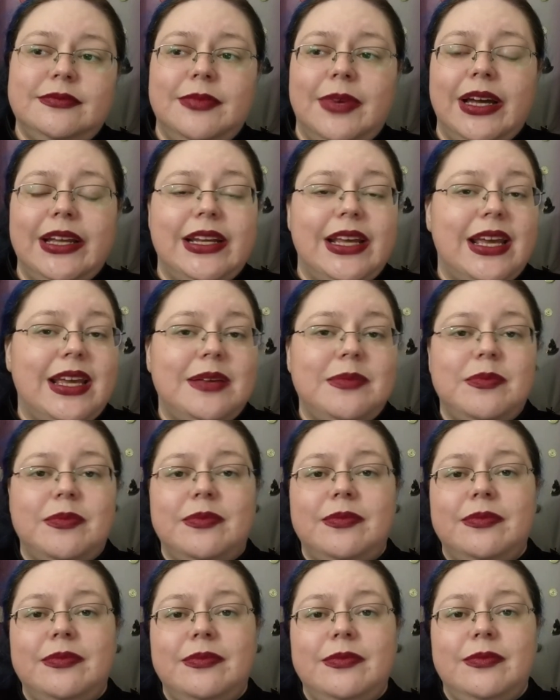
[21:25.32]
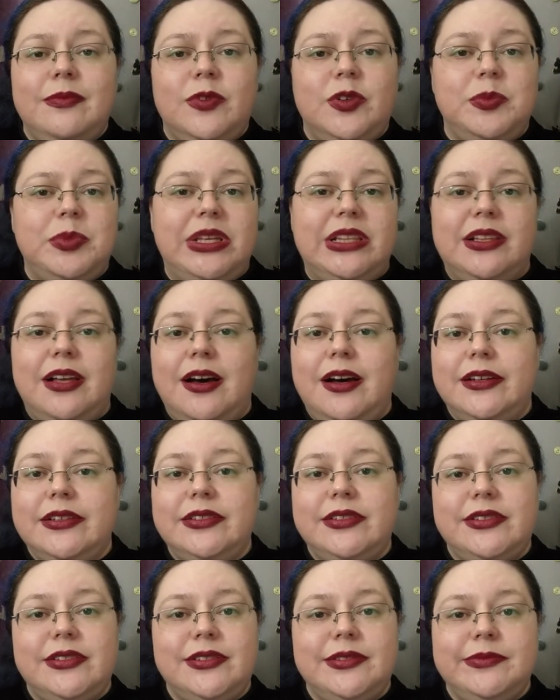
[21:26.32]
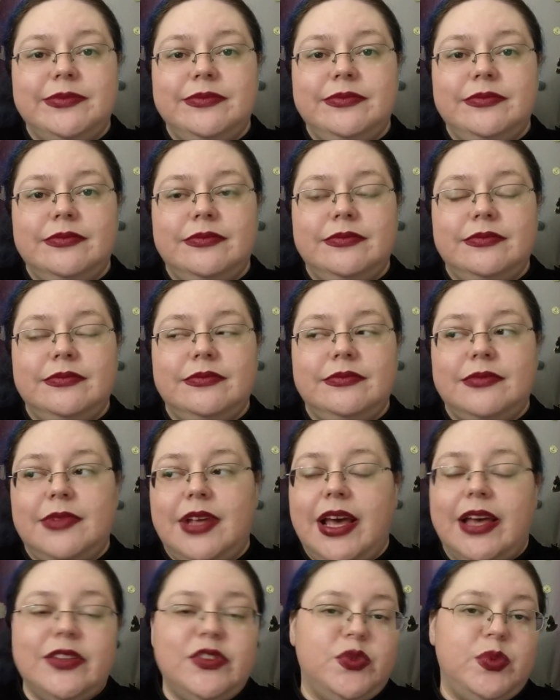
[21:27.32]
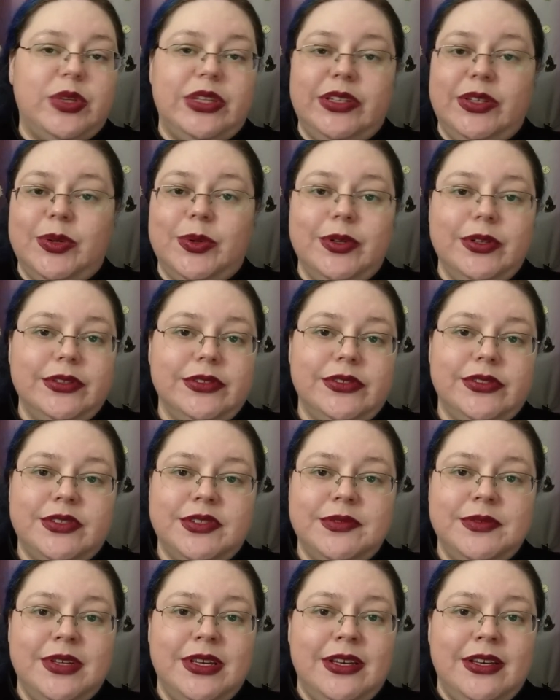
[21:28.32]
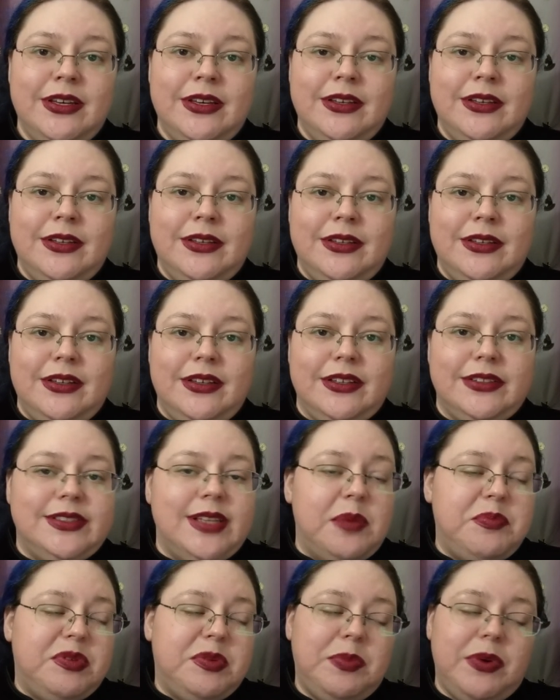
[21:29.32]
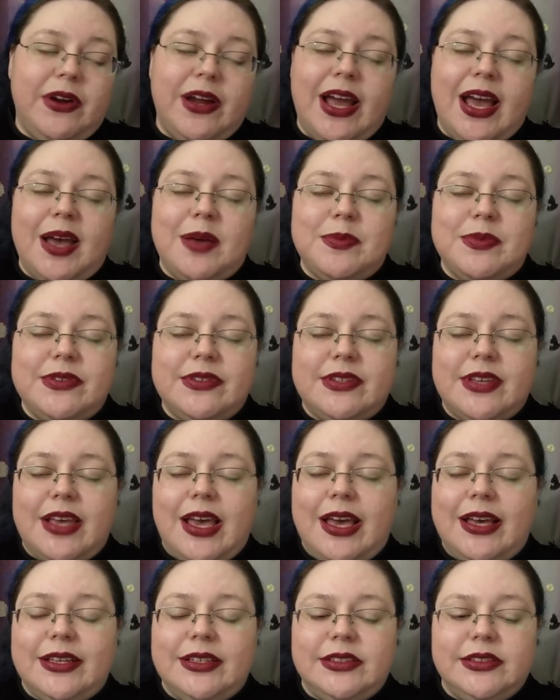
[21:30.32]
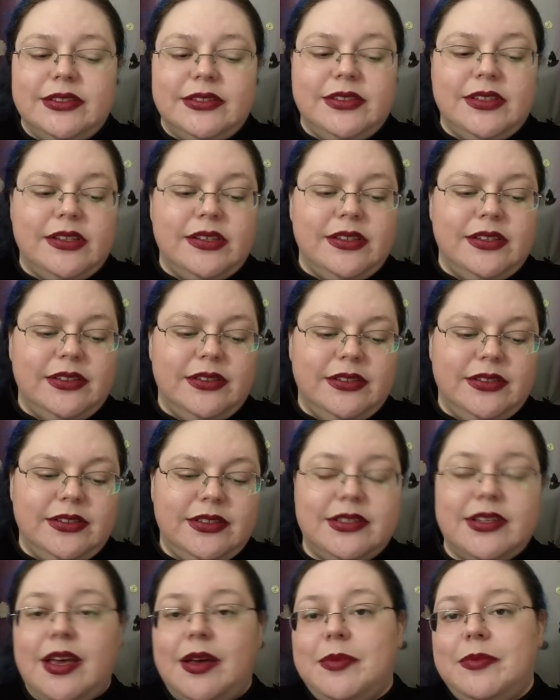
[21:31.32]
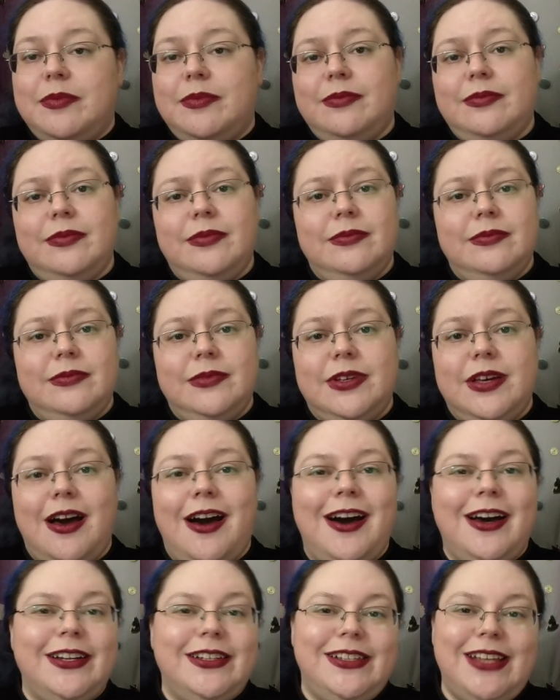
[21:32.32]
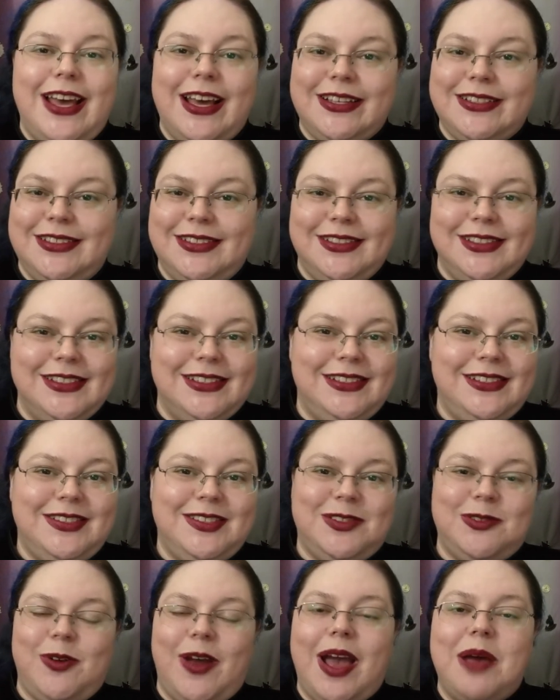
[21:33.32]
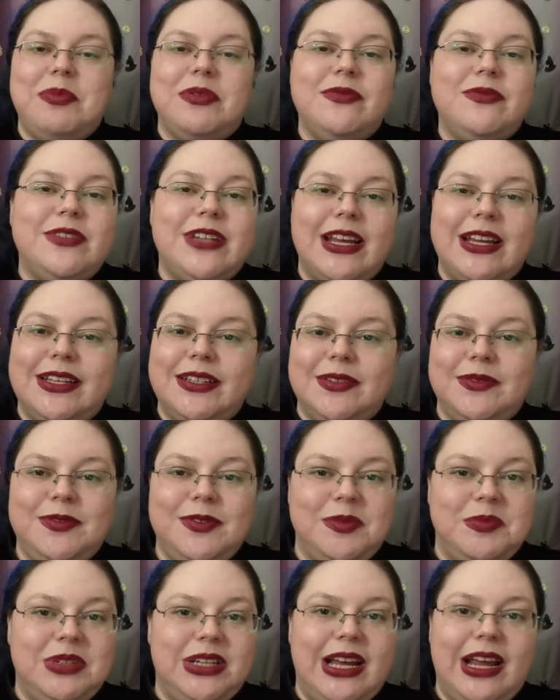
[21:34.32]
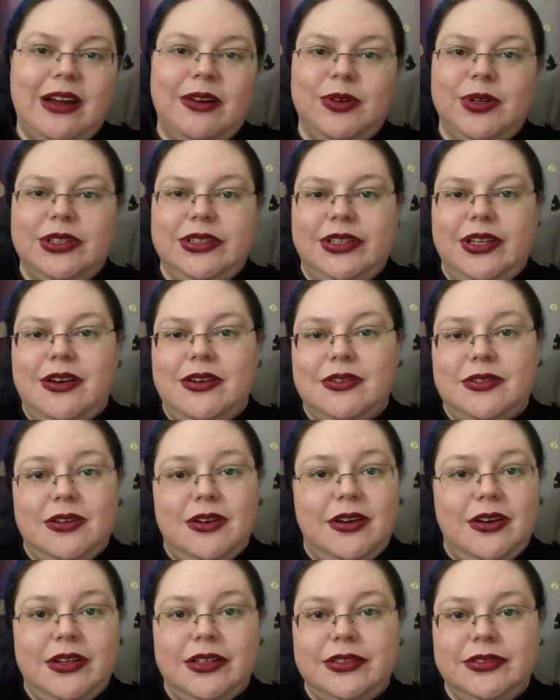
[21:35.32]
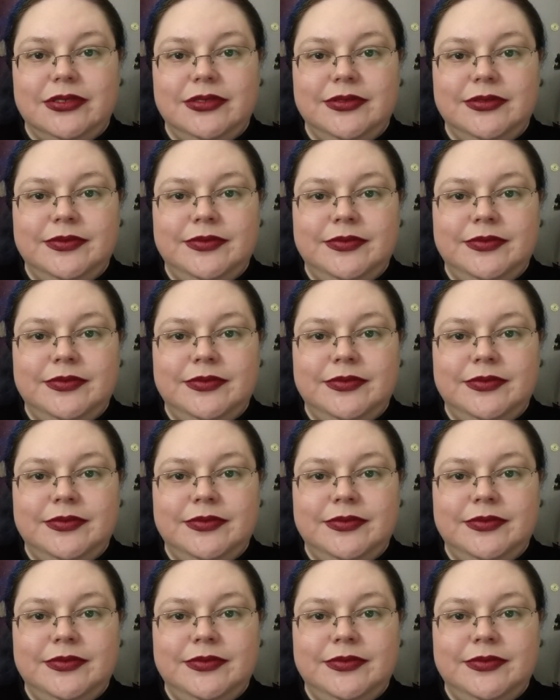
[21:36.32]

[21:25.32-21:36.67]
my name will be lost, as will yours, except perhaps as some contextless scrap of data from an era long gone.